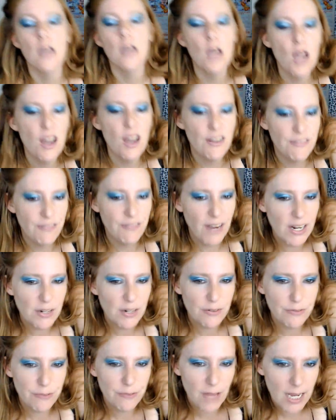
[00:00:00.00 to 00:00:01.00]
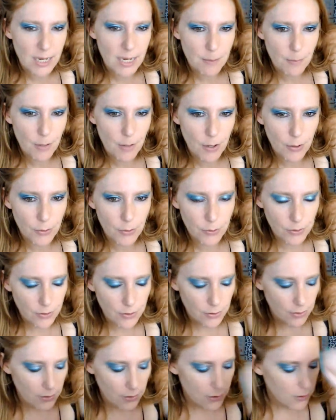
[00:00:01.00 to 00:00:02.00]
fight or flight mode,
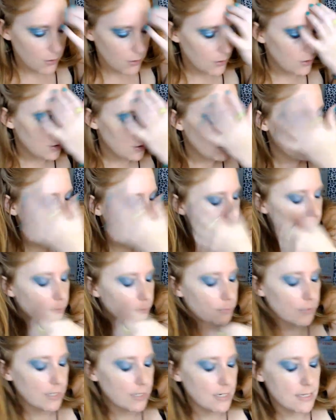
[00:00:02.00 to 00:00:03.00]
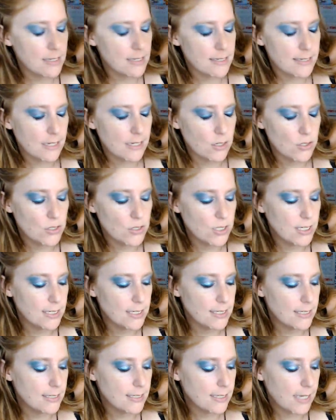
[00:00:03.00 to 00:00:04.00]
I'm getting this energy
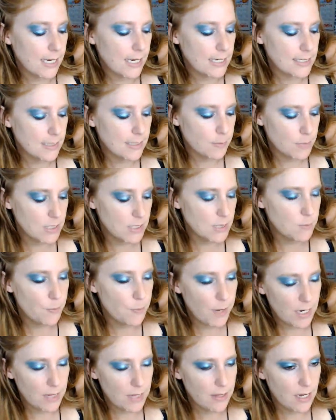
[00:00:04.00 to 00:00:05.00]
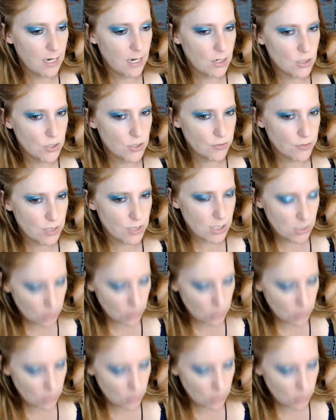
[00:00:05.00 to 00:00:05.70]
is it's like somebody's been in that energy for such a